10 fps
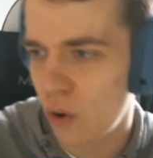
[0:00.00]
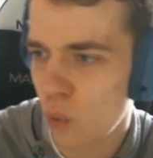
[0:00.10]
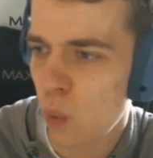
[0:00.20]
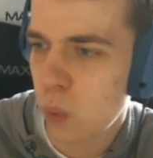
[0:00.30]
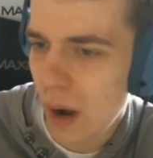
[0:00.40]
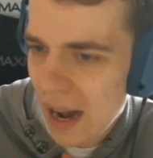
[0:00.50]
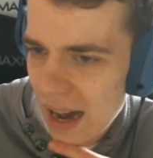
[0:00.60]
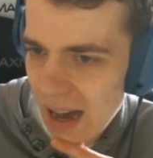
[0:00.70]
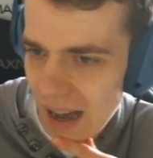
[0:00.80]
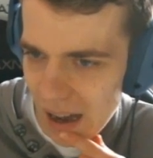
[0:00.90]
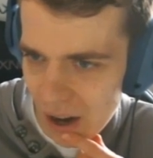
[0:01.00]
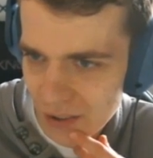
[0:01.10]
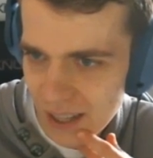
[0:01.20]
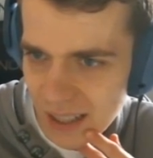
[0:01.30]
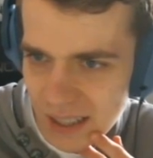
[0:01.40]
Wow,
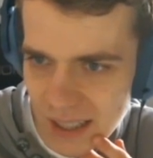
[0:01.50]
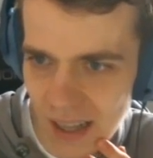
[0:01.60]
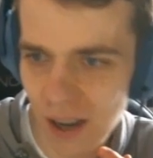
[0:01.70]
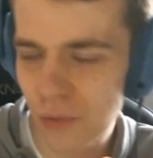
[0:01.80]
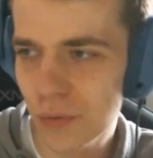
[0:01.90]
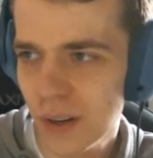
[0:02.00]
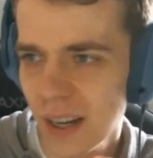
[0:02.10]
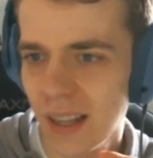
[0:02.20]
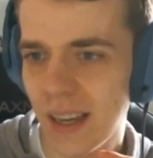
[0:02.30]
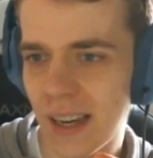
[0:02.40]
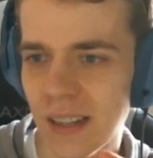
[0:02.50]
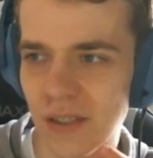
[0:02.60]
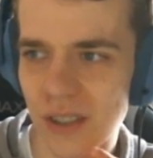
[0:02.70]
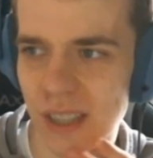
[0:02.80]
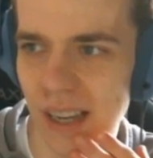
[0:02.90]
that is a really
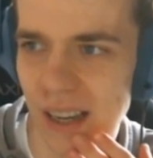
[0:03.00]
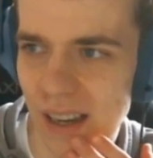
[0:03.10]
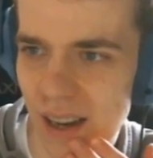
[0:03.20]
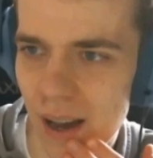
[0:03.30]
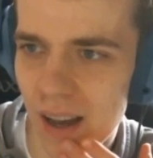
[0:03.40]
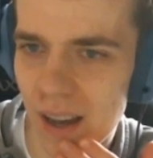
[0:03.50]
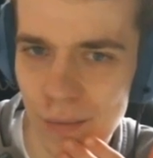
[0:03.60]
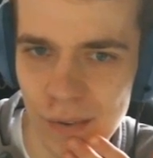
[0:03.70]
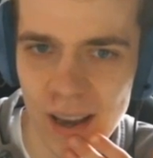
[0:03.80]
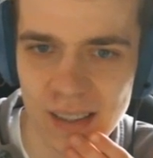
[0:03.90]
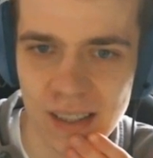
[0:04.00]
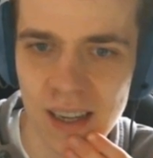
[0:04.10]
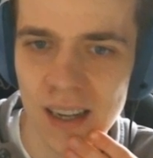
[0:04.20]
interesting effect.